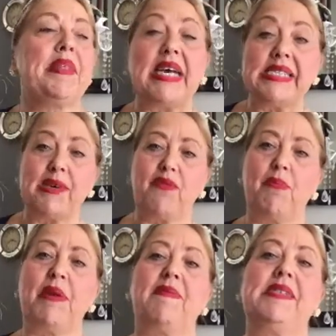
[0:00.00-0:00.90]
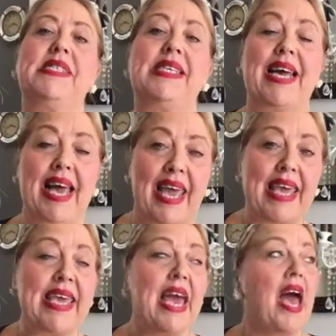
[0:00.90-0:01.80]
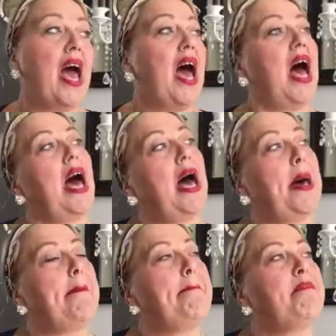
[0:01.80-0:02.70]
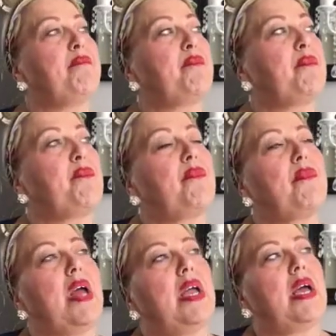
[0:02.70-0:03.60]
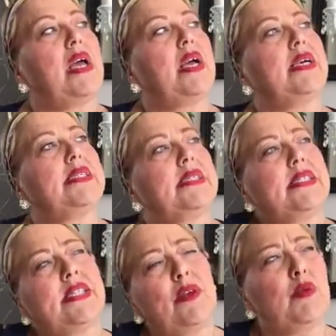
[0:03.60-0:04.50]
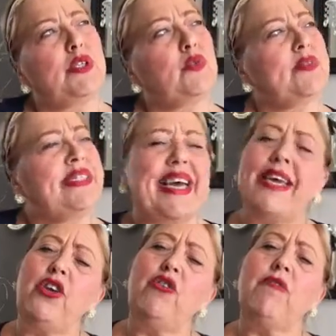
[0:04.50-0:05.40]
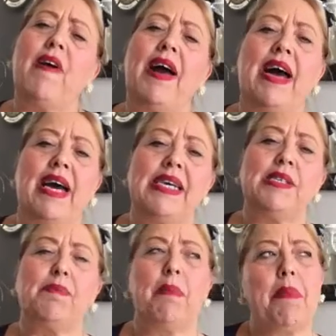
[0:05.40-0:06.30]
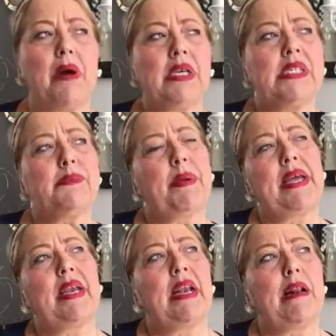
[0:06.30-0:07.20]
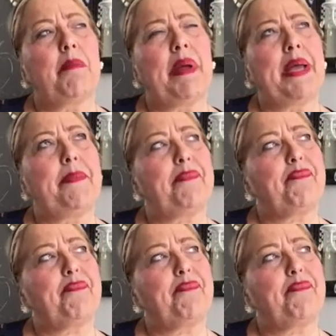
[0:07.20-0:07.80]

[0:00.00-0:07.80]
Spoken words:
that's it from me for today. I don't know what sort of day you've had, but mine's been a little bit,